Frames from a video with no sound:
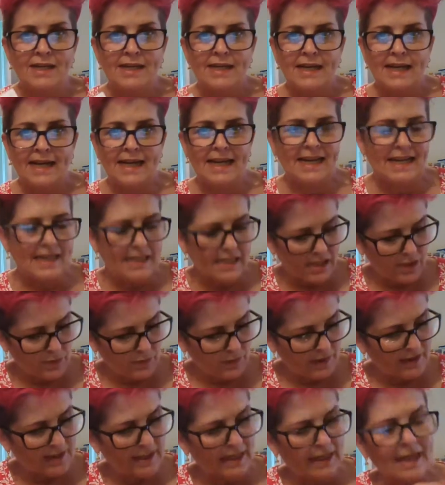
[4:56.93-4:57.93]
I hate it
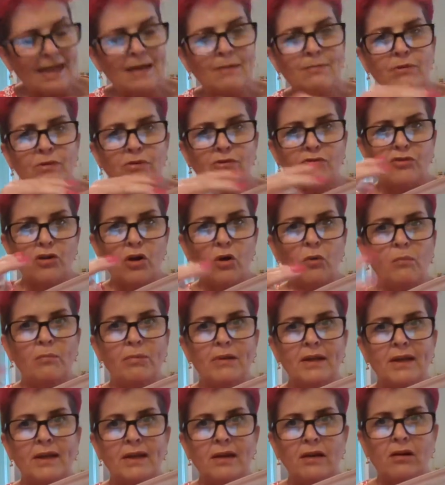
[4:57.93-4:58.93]
when the labels don't
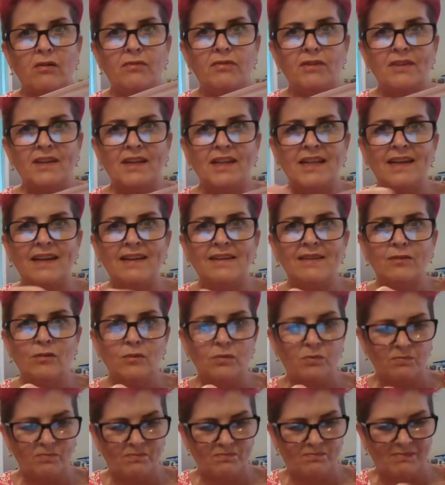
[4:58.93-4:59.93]
peel off and then you end up